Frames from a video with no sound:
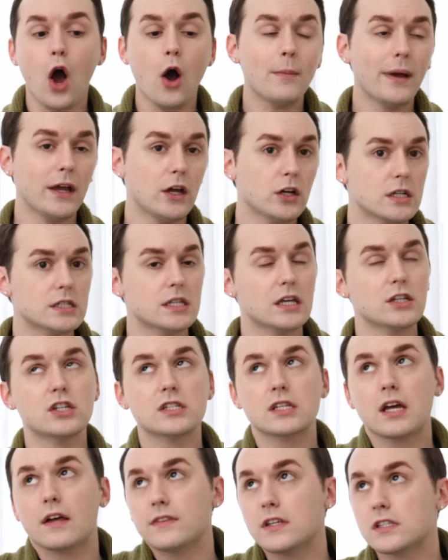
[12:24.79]
oh my goodness, I
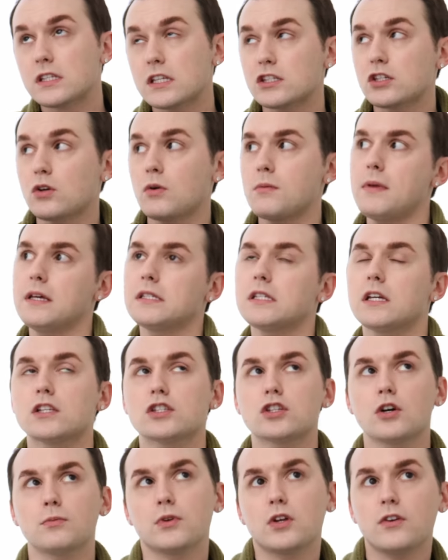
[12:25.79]
just got this. It's so amazing.
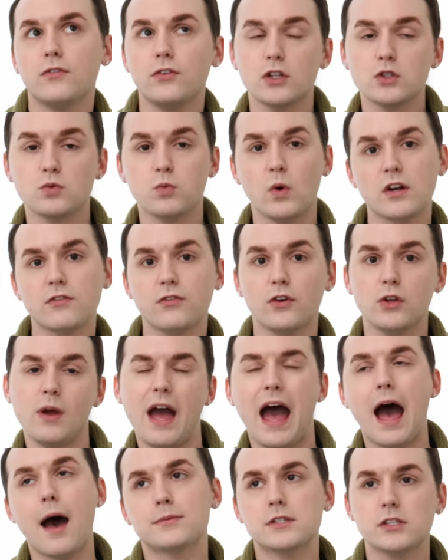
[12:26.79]
It's so beautiful. It's wonderful.
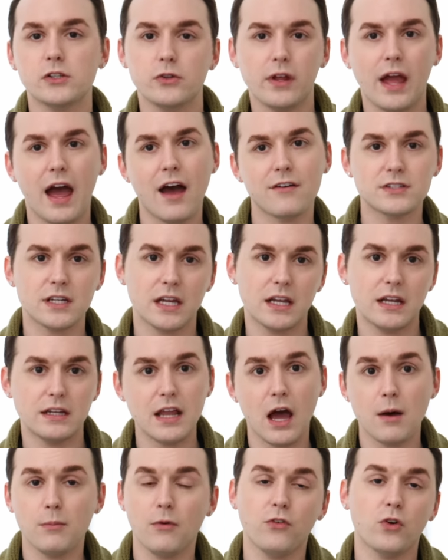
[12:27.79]
You absolutely have to get it
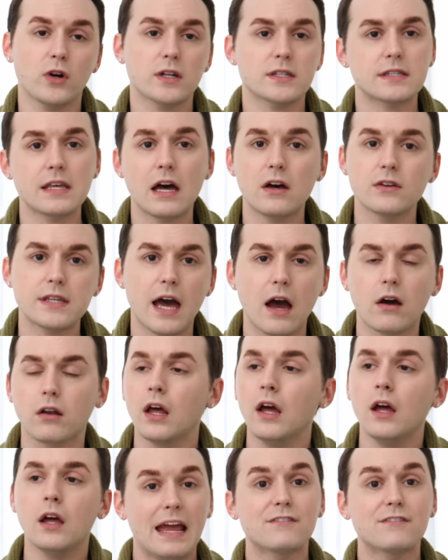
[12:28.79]
now before it sells out.